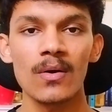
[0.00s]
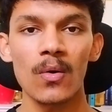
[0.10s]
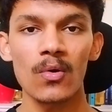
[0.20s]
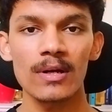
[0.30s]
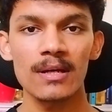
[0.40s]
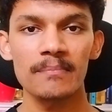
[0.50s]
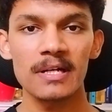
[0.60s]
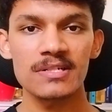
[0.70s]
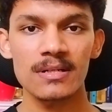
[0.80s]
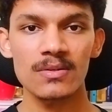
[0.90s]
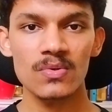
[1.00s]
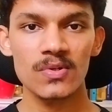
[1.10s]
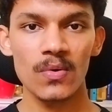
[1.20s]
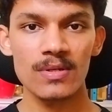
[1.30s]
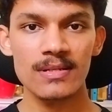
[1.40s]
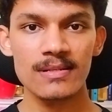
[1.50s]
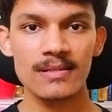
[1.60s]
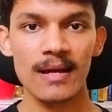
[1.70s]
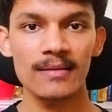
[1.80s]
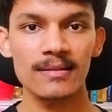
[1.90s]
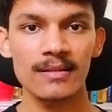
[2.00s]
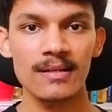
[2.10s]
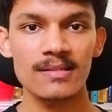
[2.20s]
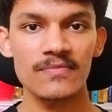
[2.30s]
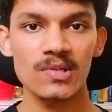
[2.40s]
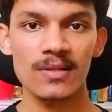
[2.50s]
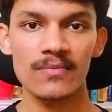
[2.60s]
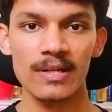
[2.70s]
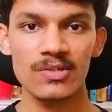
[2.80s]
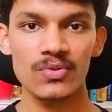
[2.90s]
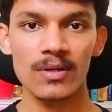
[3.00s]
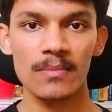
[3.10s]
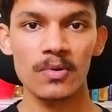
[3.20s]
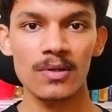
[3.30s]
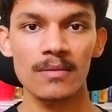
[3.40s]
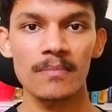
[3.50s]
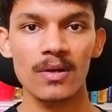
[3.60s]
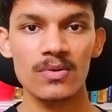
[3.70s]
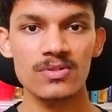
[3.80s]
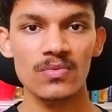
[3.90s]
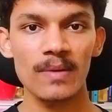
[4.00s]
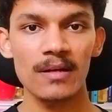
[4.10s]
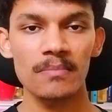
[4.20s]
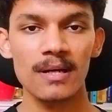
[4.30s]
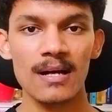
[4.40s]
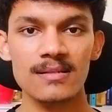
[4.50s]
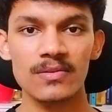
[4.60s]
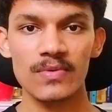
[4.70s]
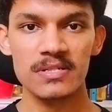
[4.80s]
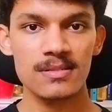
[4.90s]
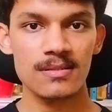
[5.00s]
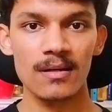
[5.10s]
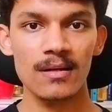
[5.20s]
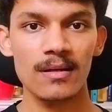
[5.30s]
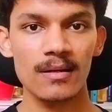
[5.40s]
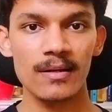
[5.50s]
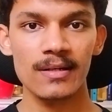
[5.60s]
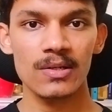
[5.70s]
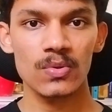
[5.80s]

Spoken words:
Only mention those courses and the things which are very sure about, because you might be asked questions related